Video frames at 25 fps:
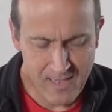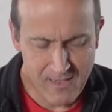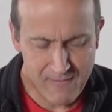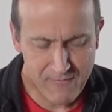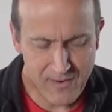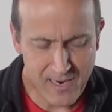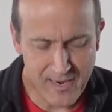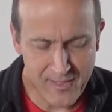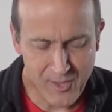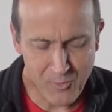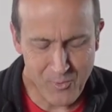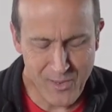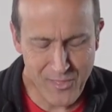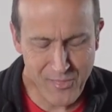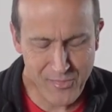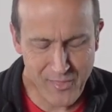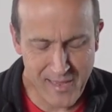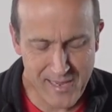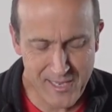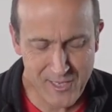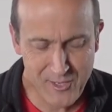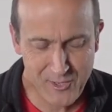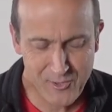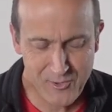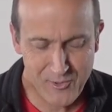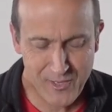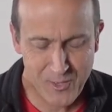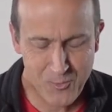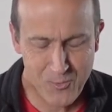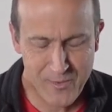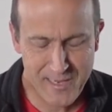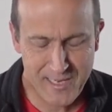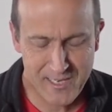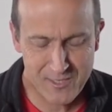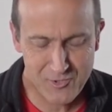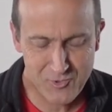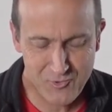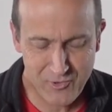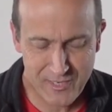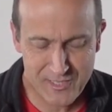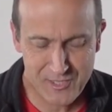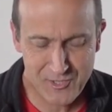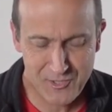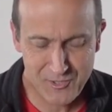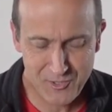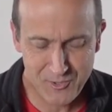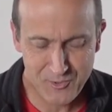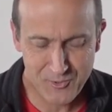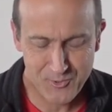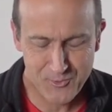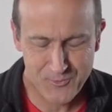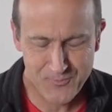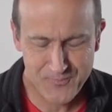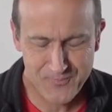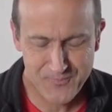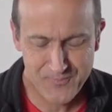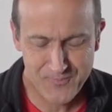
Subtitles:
Father, we thank you that we can trust you.